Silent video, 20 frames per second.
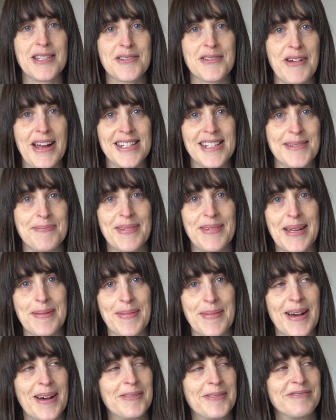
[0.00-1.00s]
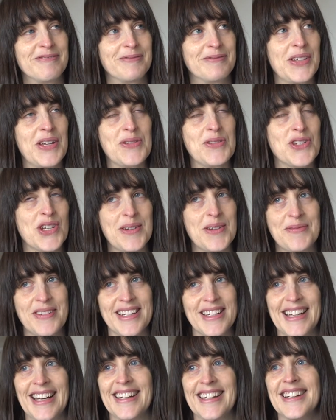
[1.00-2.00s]
randomly about a YouTube
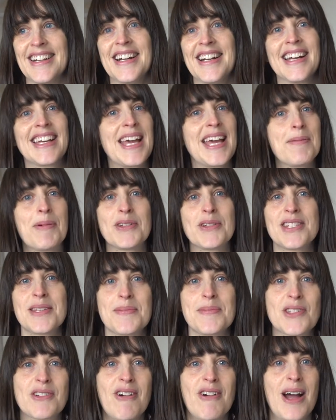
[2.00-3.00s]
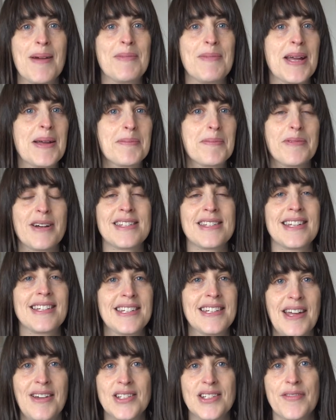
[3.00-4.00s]
video. Keep on subscribing, pressing
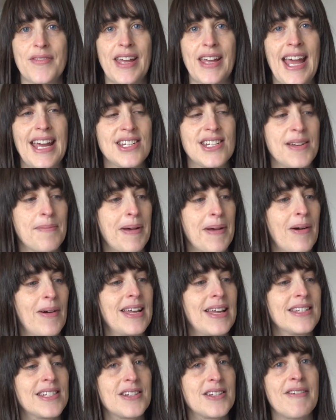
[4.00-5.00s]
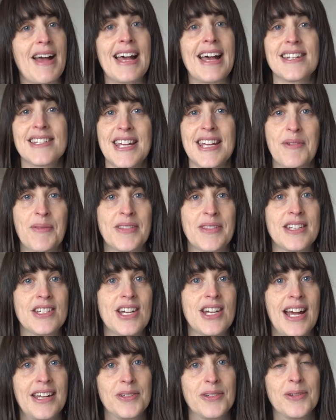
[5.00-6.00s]
the notification bell, interacting with the
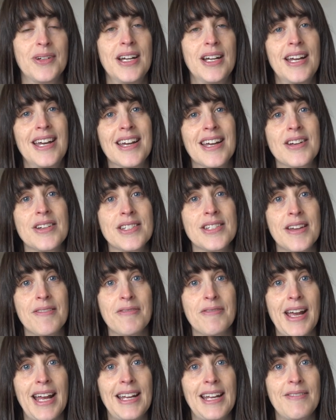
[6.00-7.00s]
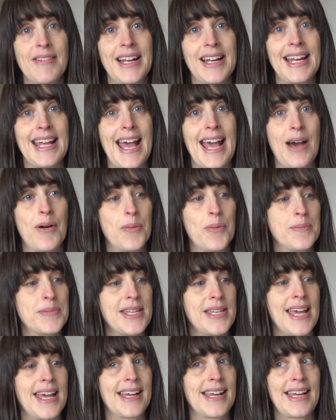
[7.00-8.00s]
channel, because it really, really
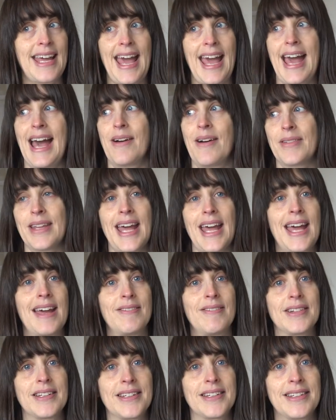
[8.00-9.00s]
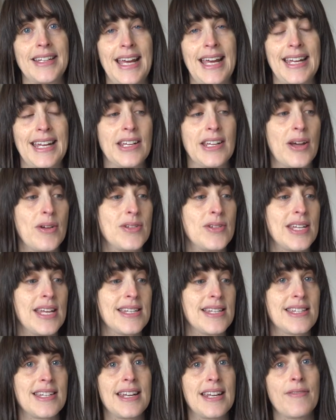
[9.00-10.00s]
helps it get out there and get it
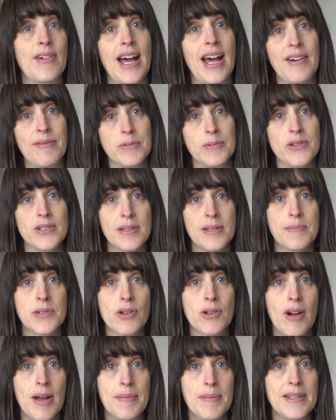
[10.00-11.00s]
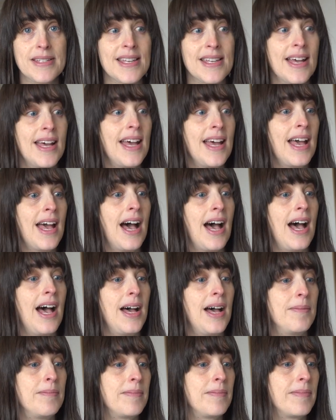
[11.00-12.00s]
noticed. And if I have more subscribers,
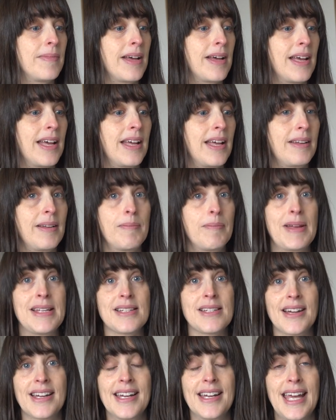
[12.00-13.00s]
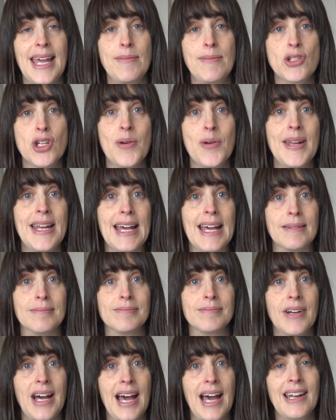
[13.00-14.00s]
it means I can keep doing
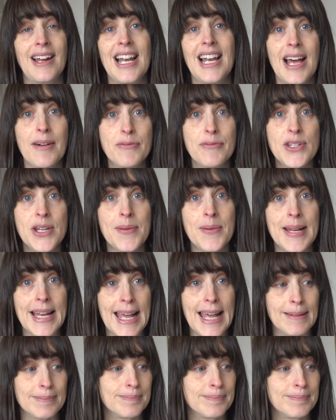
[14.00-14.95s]
it. And I love doing it.